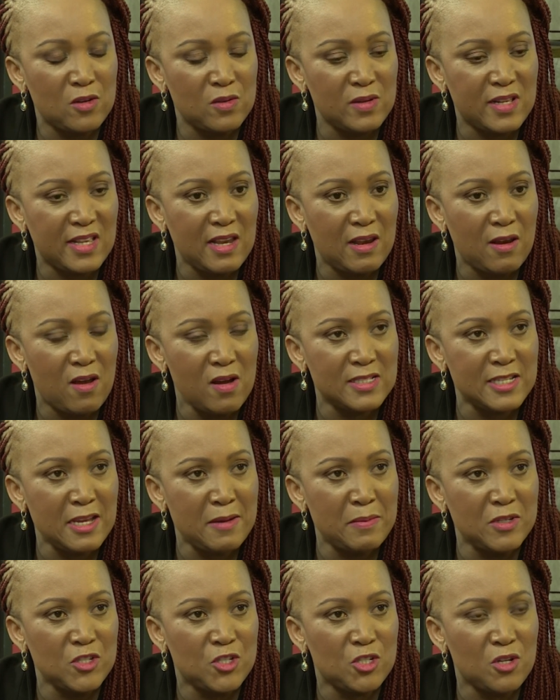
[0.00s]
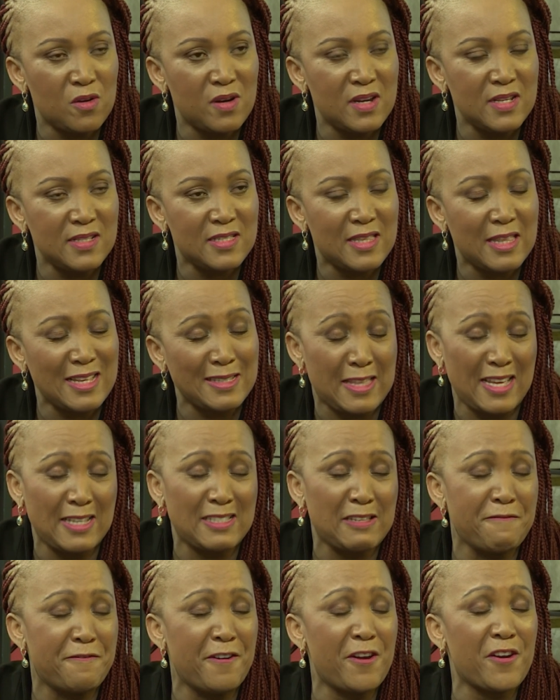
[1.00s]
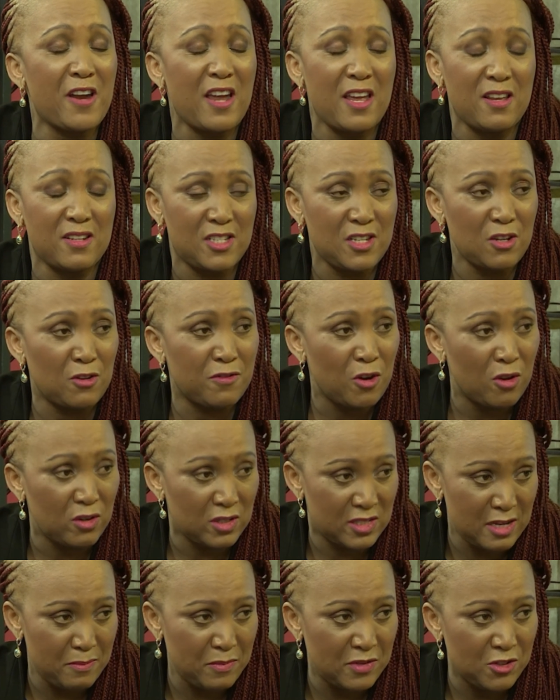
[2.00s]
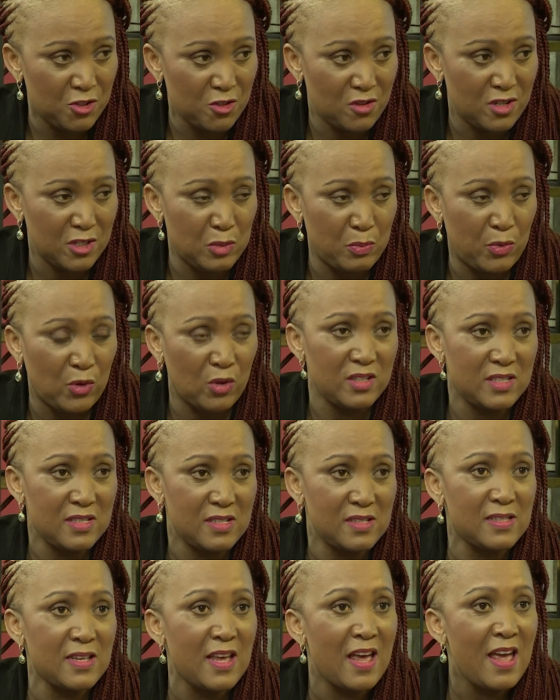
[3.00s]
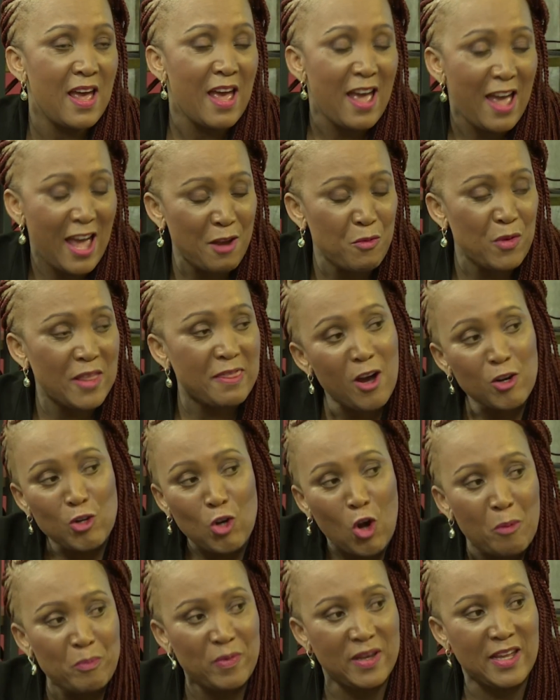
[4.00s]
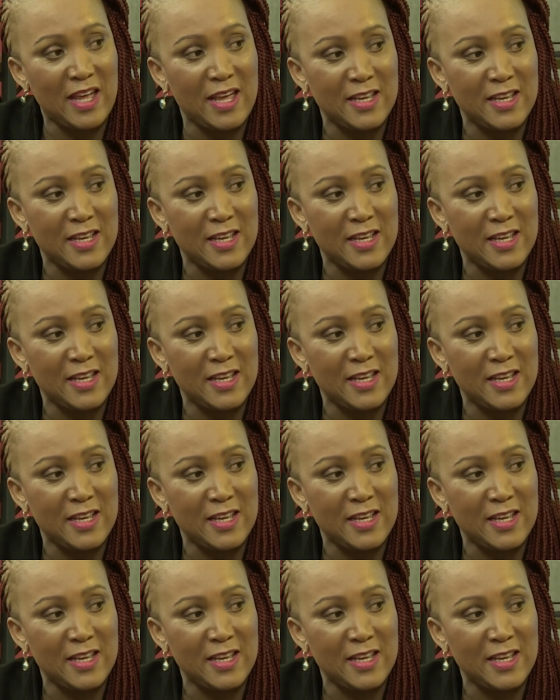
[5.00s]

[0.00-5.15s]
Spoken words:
Absolutely. Long-term insurance, there's a variety of long-term insurance policies. And without